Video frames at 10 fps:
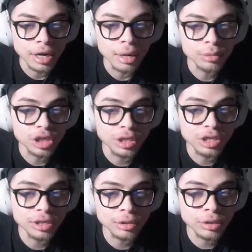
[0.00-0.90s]

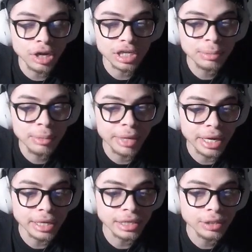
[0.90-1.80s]
She knocks me back
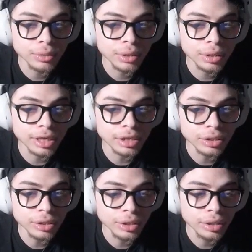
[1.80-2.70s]
into
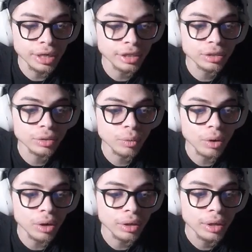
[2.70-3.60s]
the
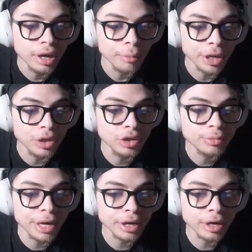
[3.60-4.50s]
wall. My Q's
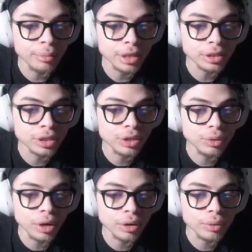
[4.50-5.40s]
back up. I just Q
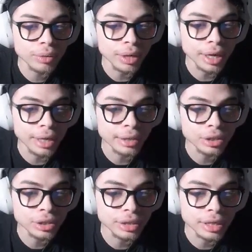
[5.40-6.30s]
auto and
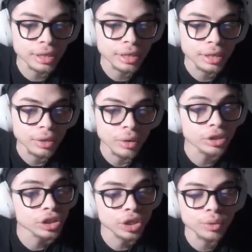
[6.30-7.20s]
she's dead, or
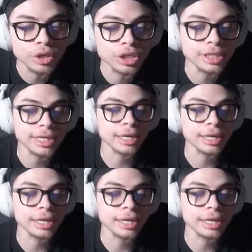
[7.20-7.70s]
just Q and she's dead.